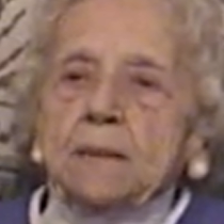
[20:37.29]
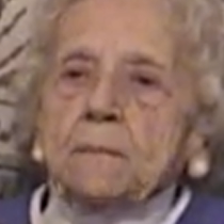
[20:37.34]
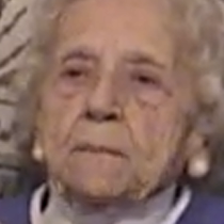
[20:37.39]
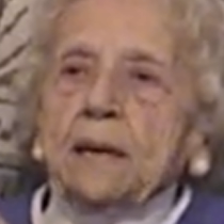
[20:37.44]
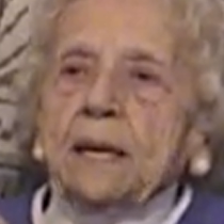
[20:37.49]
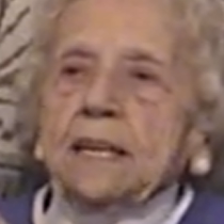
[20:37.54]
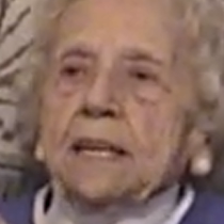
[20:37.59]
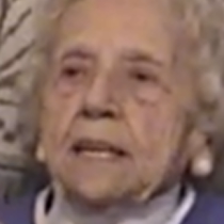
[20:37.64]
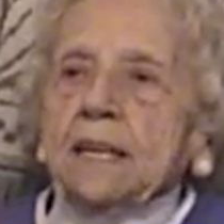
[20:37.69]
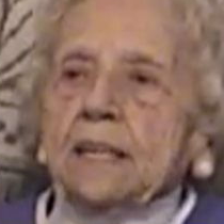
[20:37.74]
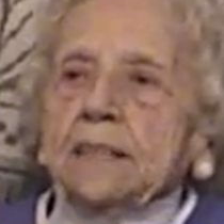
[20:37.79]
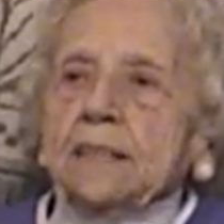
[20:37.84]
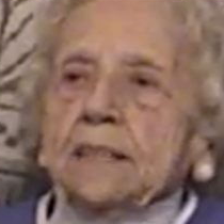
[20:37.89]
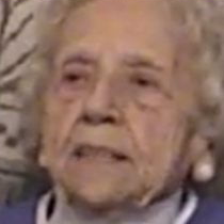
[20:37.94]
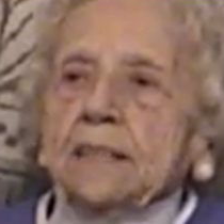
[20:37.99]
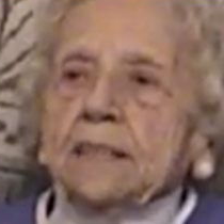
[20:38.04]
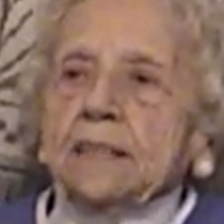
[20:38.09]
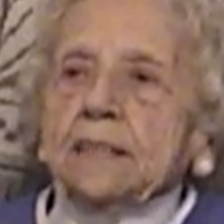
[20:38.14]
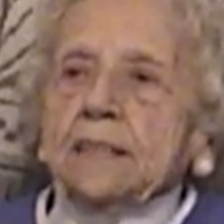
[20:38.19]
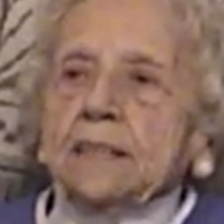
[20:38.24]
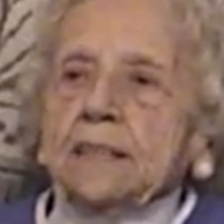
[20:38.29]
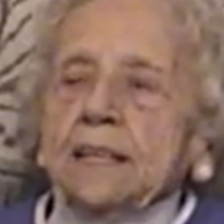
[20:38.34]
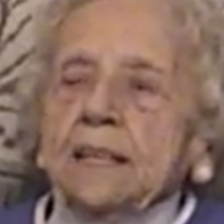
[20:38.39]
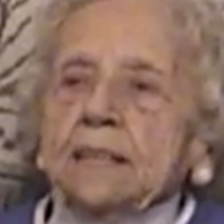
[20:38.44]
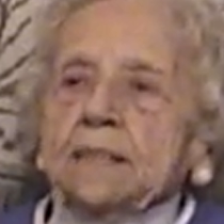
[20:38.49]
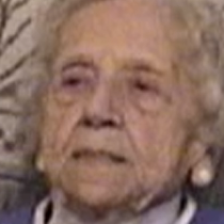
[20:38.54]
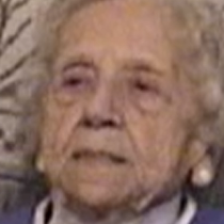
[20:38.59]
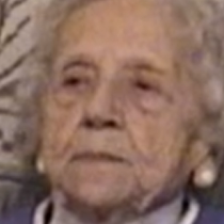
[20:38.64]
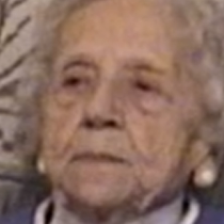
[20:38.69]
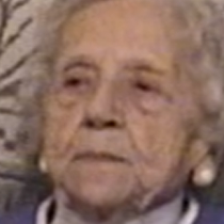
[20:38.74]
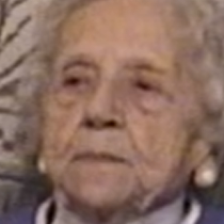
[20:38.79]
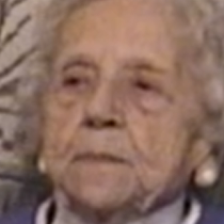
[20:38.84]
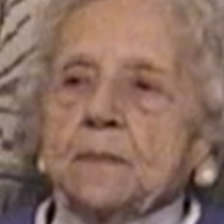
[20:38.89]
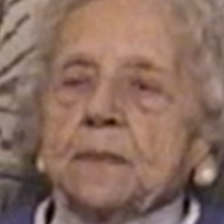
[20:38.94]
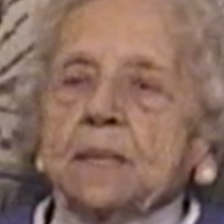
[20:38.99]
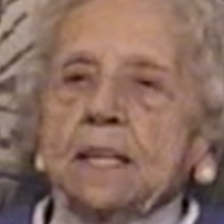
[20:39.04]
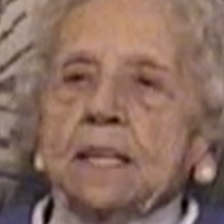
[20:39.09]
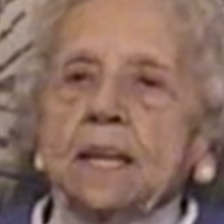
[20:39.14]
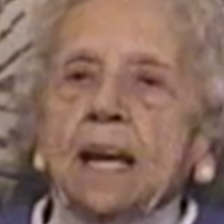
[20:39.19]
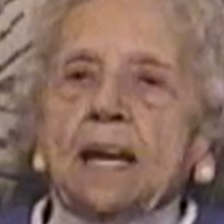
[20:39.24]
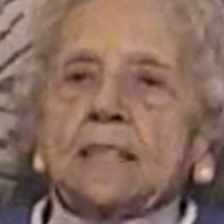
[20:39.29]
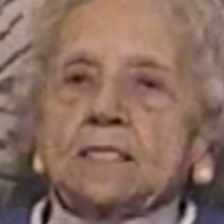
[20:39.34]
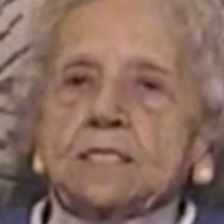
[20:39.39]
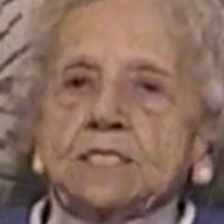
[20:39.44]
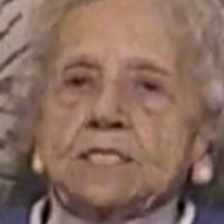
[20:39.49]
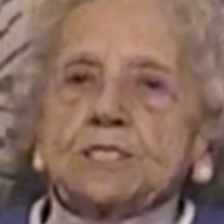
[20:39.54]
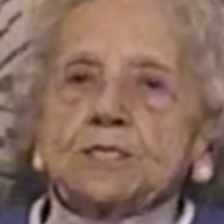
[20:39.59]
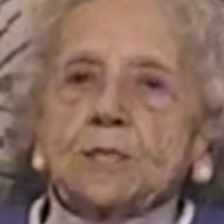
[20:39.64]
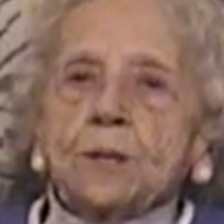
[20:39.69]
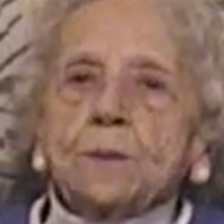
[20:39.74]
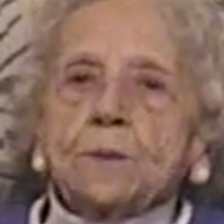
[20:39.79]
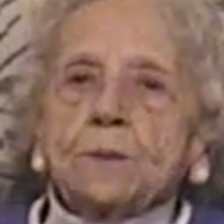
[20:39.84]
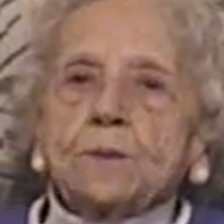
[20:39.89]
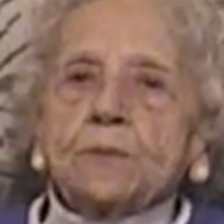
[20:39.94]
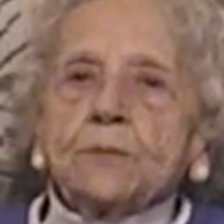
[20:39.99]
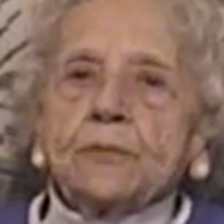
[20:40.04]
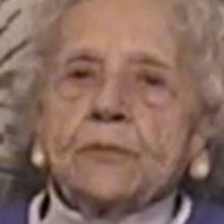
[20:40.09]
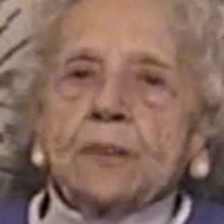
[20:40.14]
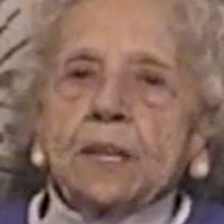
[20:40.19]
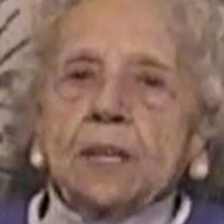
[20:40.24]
But then it had a stove.